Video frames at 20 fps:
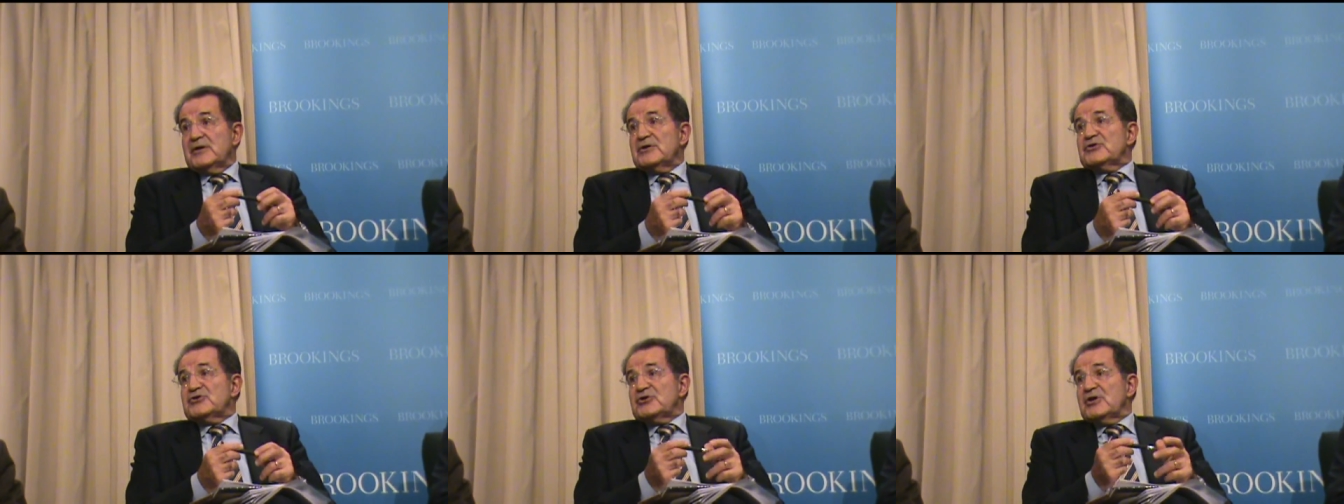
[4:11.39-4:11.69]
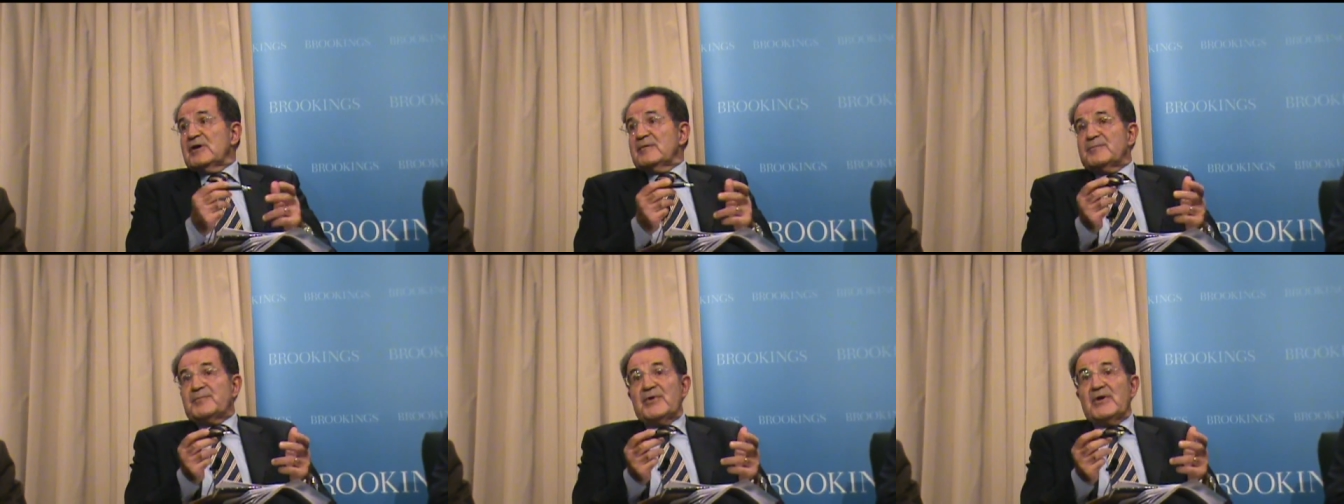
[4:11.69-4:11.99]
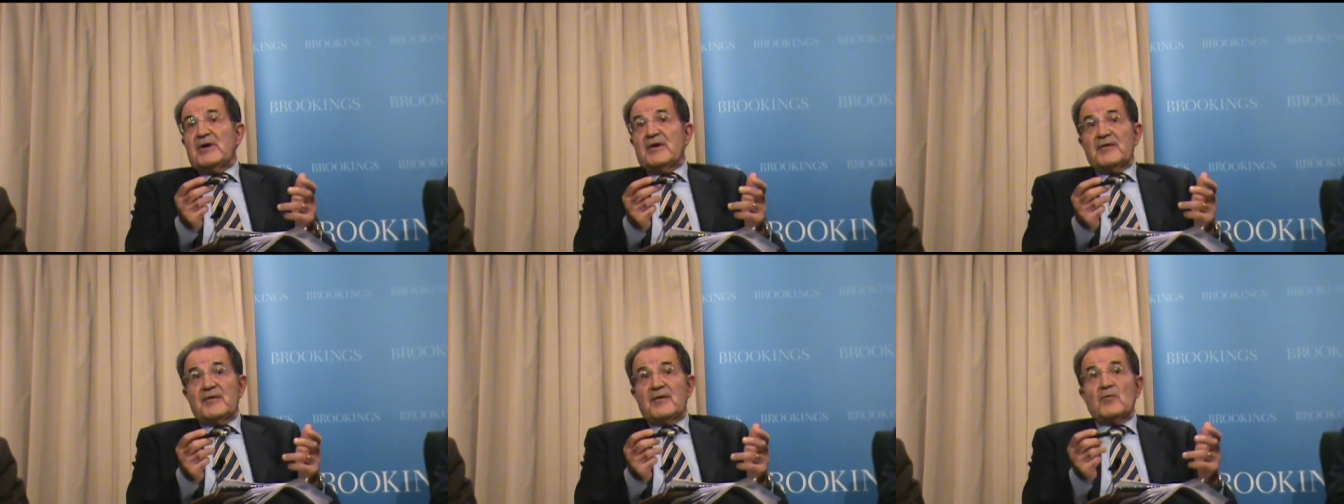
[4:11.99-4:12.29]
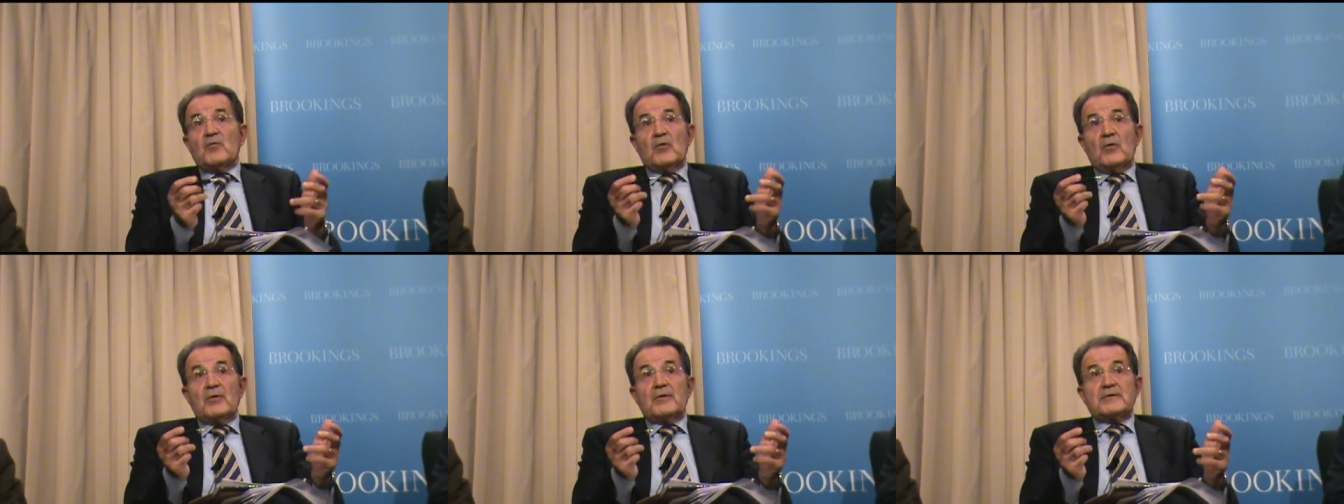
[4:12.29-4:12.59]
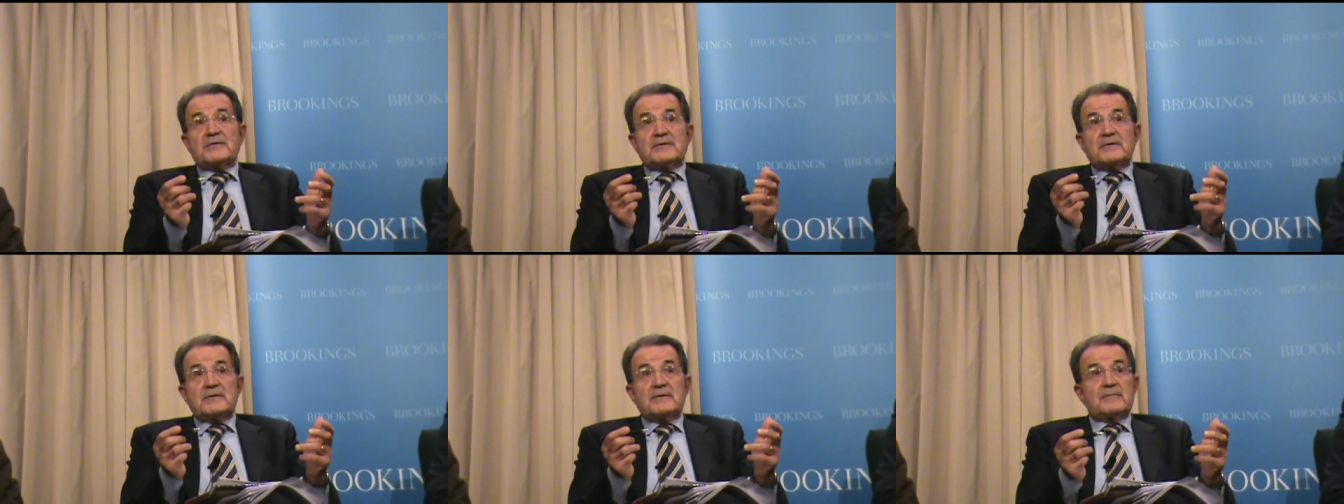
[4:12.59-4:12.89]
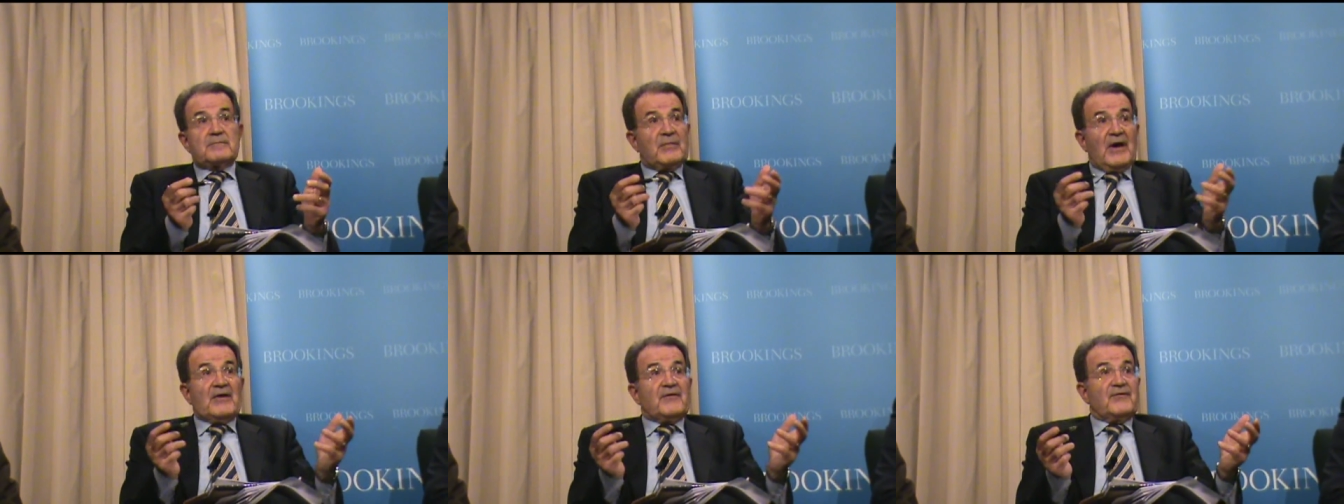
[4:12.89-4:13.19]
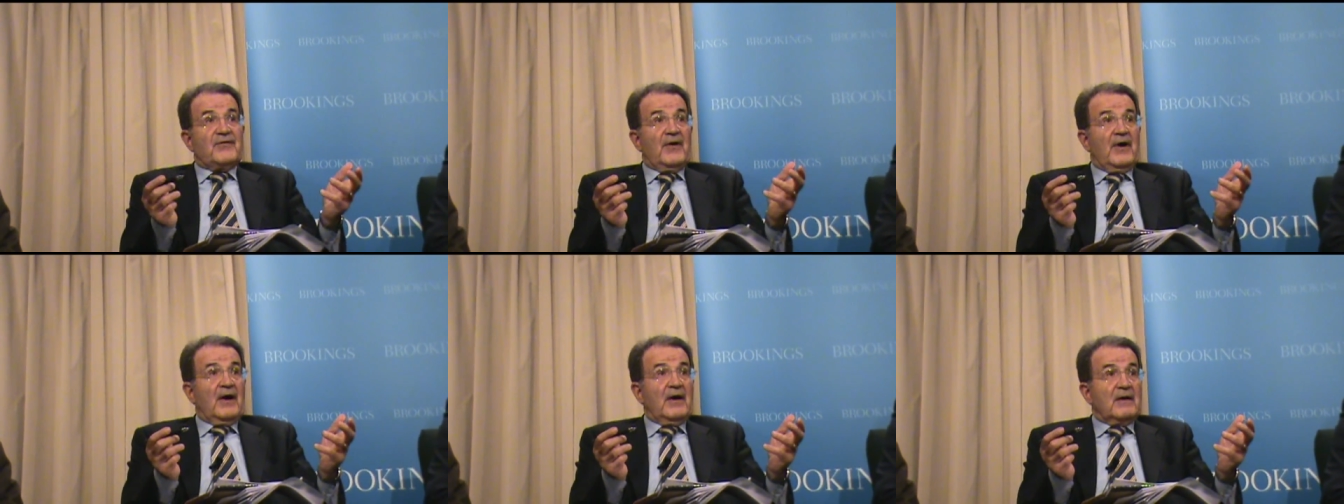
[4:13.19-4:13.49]
in GNP in the world, by
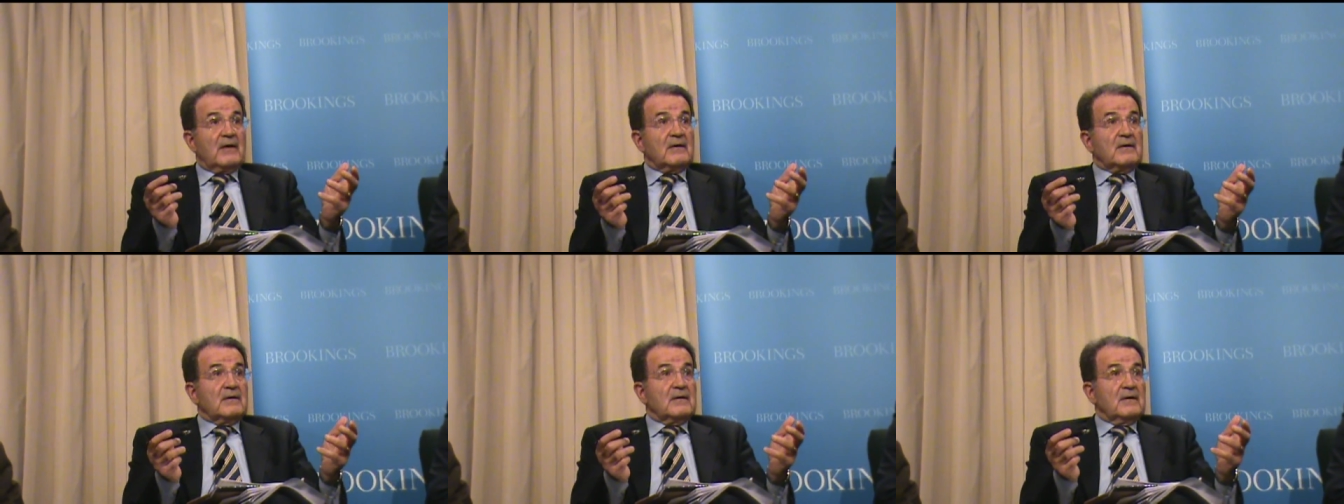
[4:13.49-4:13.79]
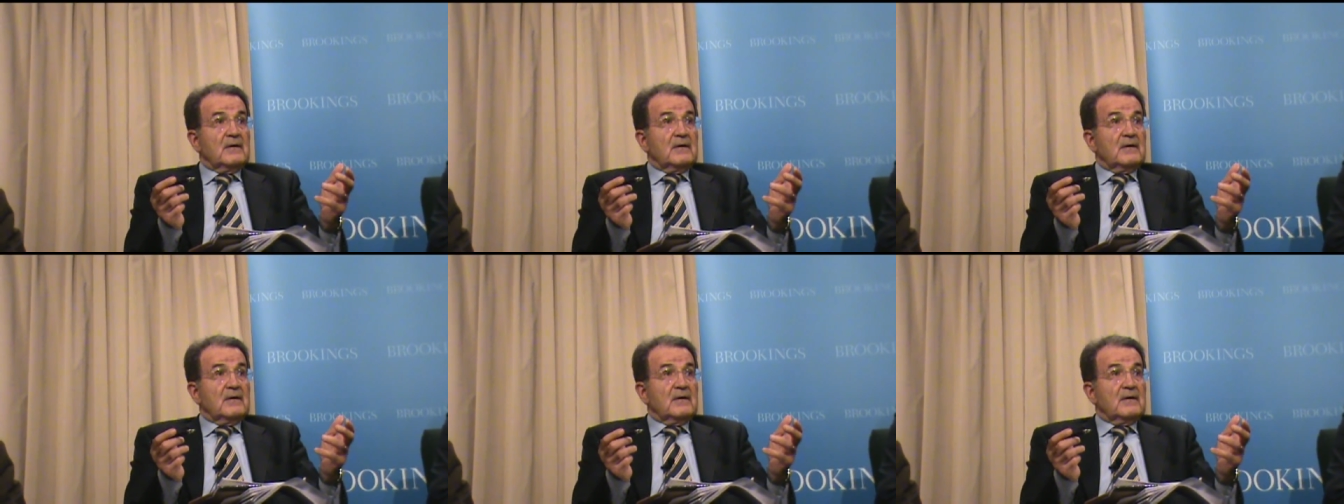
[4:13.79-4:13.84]
far.